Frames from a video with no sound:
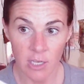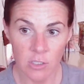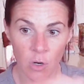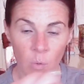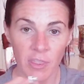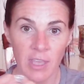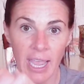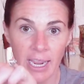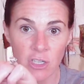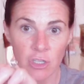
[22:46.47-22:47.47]
So with the
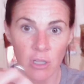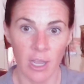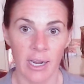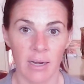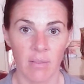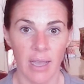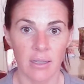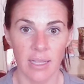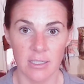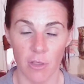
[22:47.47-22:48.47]
angelite,
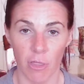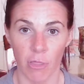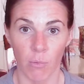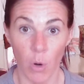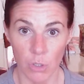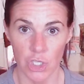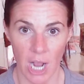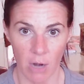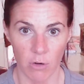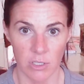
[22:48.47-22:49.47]
that's a throat
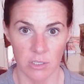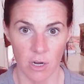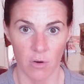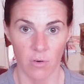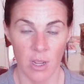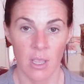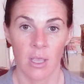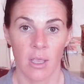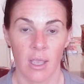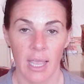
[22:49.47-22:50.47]
chakra stone.
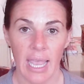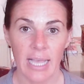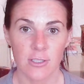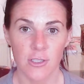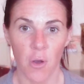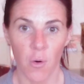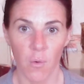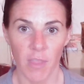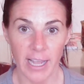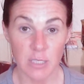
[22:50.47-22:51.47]
And
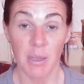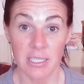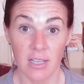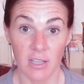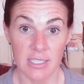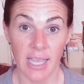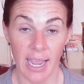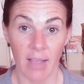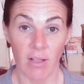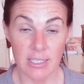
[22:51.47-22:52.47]
so that's basically
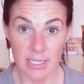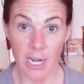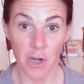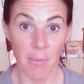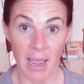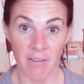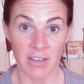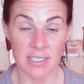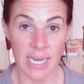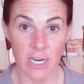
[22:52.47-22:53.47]
saying, let's take your
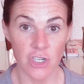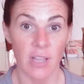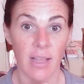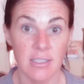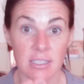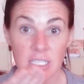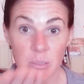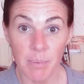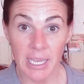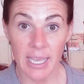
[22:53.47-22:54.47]
manifestation, let's
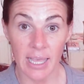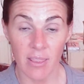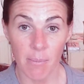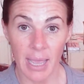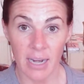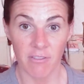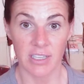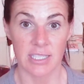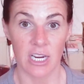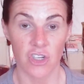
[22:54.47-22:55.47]
speak the
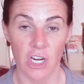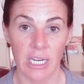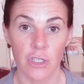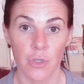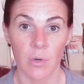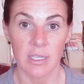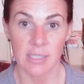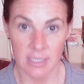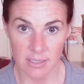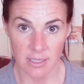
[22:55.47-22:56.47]
manifestation into
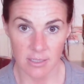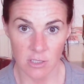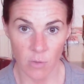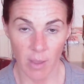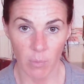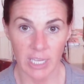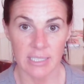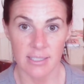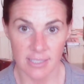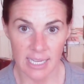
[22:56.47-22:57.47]
existence so that we can
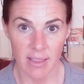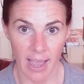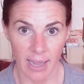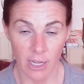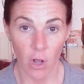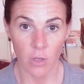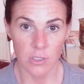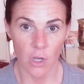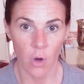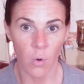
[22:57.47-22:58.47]
see that, and
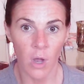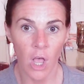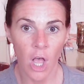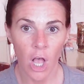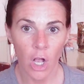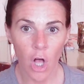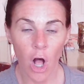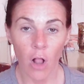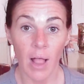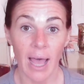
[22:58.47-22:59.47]
also
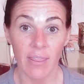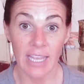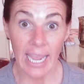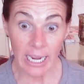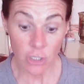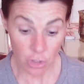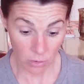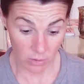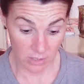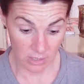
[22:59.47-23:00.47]
call on the
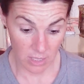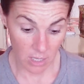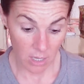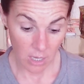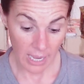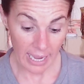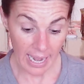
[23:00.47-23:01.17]
angels and